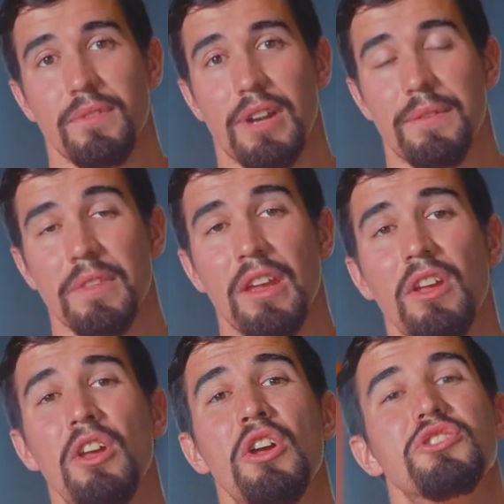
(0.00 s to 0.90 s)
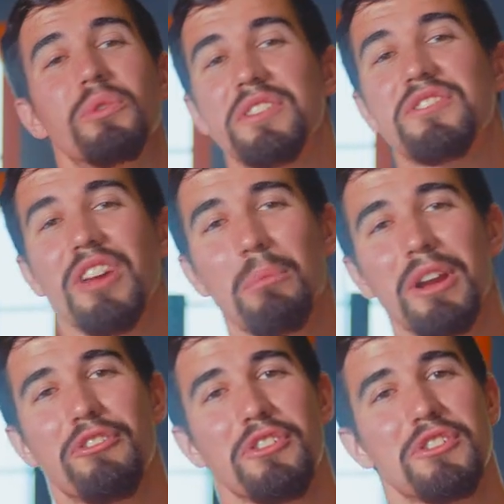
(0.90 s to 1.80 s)
Right? So in
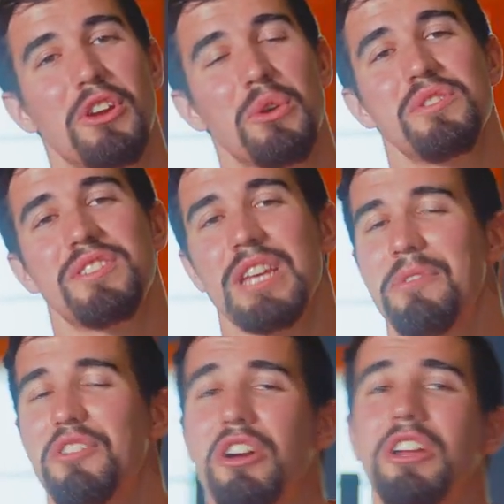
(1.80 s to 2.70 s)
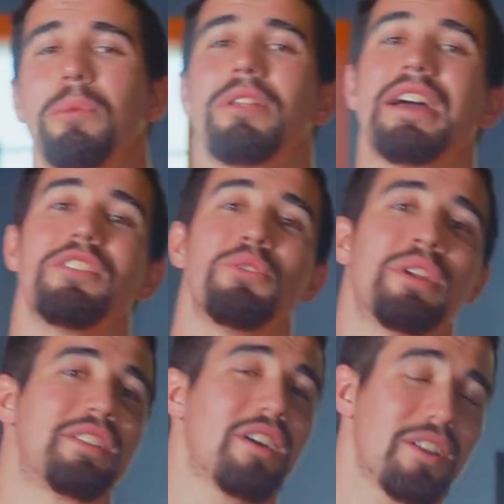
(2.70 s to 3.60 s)
summary for this coaching tip, if you're going to plan on doing
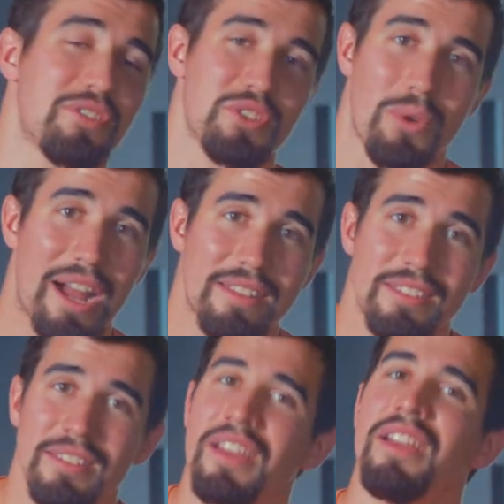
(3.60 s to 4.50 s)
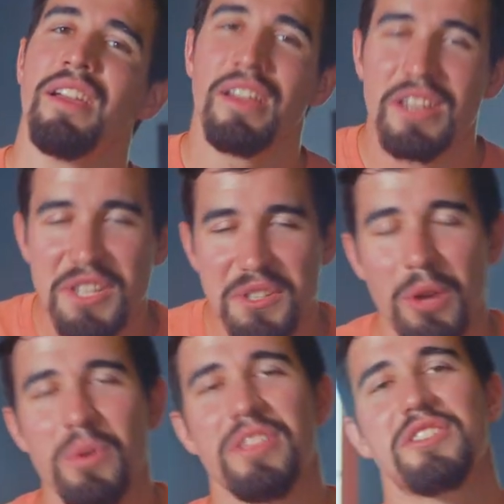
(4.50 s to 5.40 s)
a ton of squats,
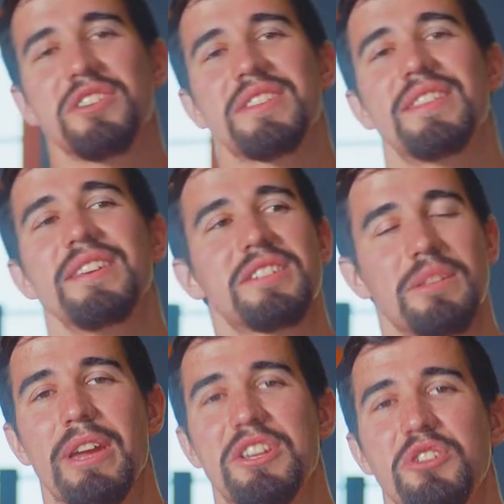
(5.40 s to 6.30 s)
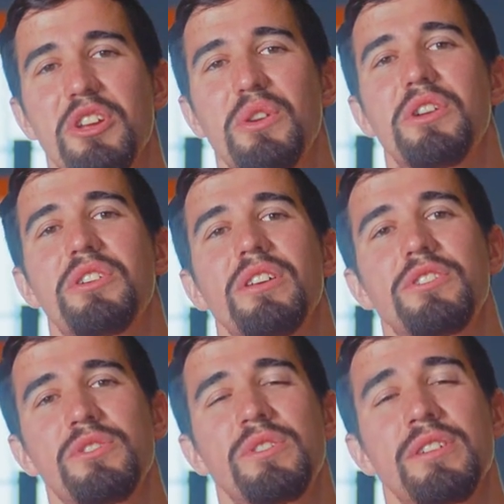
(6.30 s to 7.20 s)
start with just this to make sure you do your
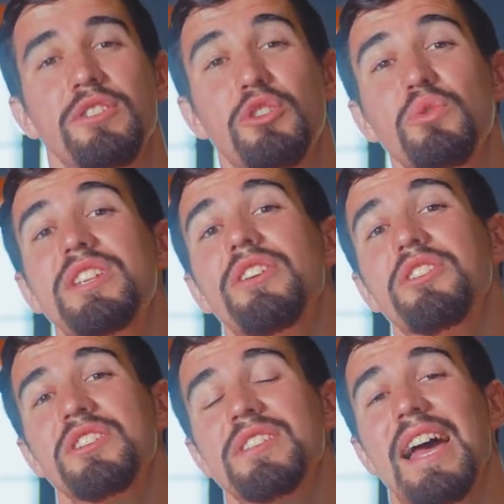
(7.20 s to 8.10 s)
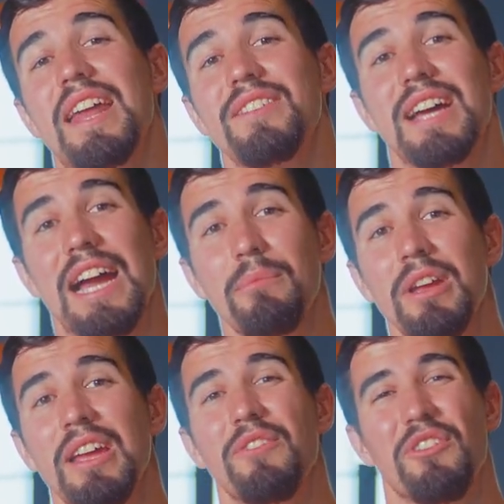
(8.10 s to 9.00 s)
due diligence ahead of time
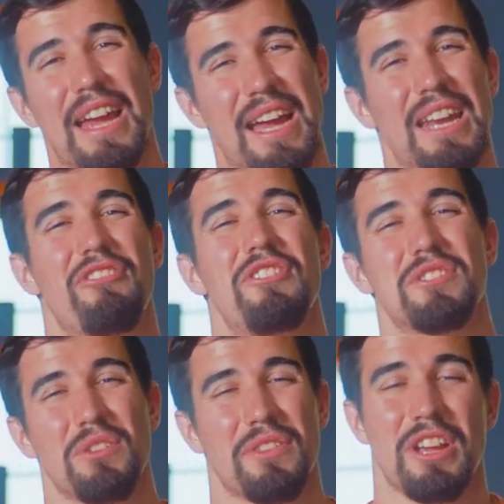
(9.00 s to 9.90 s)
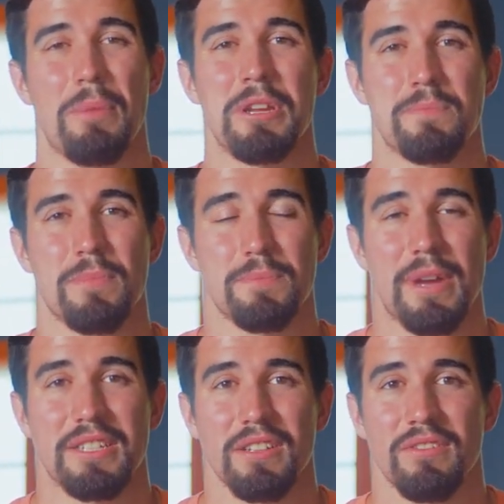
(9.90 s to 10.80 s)
for that kind of physical therapy
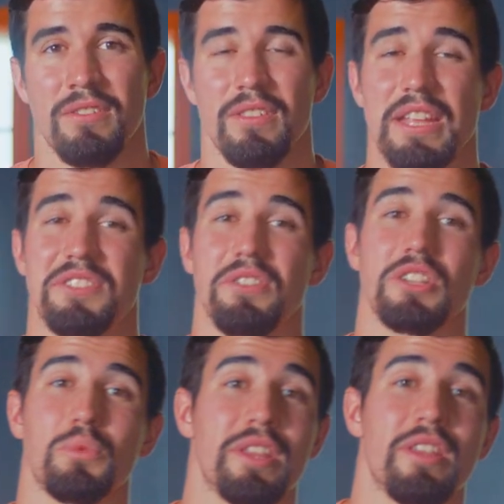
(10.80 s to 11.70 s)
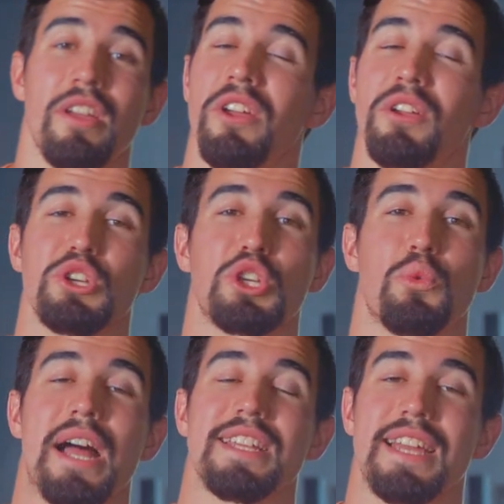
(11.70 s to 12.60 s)
perspective. That starts with your
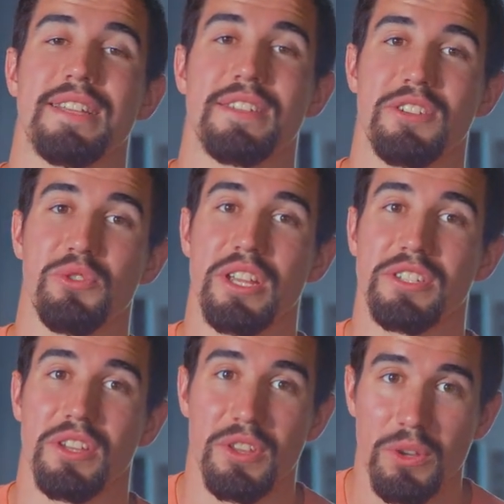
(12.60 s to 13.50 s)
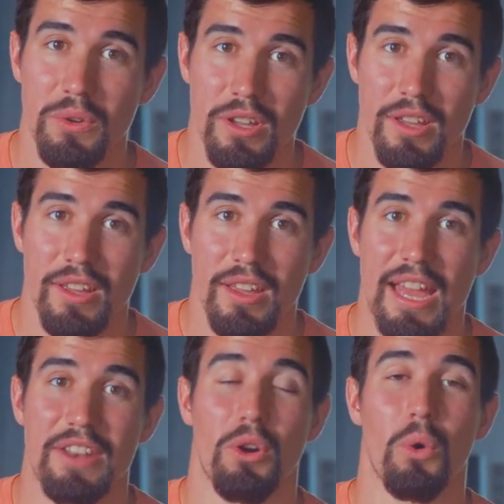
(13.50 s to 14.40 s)
squat stance is unique to you
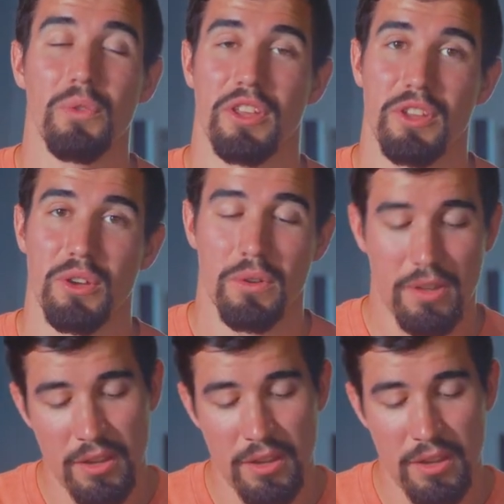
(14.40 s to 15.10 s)
and only you.